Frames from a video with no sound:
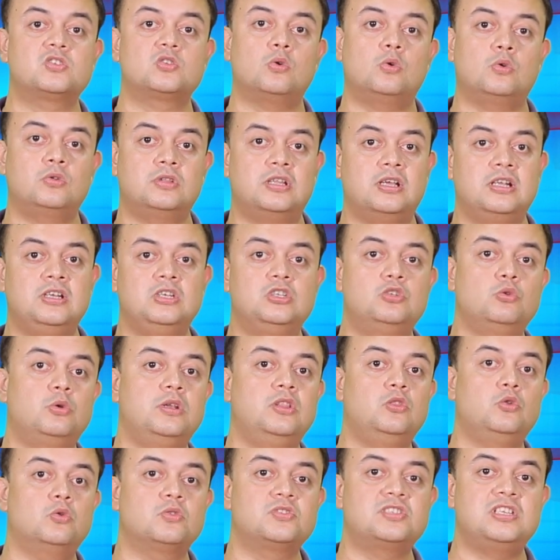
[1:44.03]
So
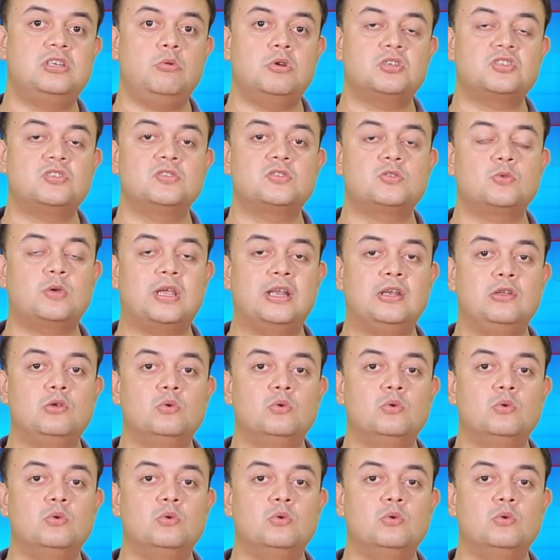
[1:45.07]
during those situations you can